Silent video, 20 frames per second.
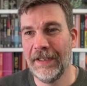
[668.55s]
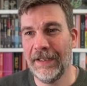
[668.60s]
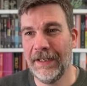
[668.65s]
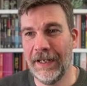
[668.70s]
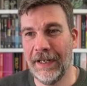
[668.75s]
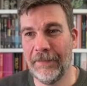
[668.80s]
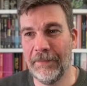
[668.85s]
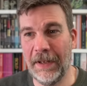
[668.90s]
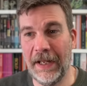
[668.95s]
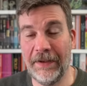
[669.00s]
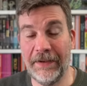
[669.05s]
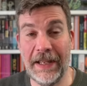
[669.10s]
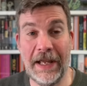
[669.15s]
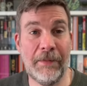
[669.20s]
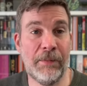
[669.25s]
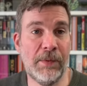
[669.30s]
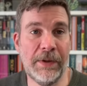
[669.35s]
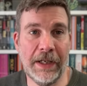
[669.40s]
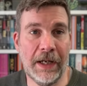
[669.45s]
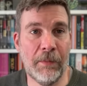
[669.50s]
and
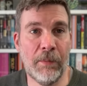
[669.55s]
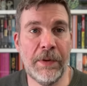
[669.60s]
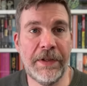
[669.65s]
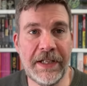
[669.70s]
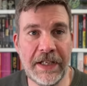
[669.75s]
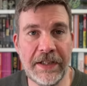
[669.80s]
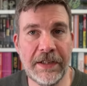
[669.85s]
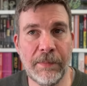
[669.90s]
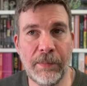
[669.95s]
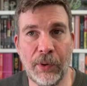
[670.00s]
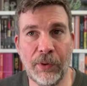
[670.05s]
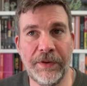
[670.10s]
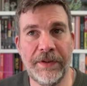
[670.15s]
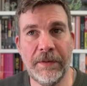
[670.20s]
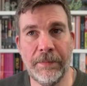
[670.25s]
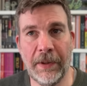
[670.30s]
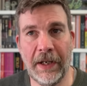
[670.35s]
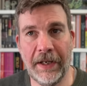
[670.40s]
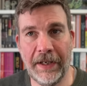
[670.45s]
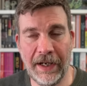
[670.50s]
they, you know, were
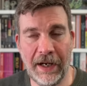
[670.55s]
disappointed by it.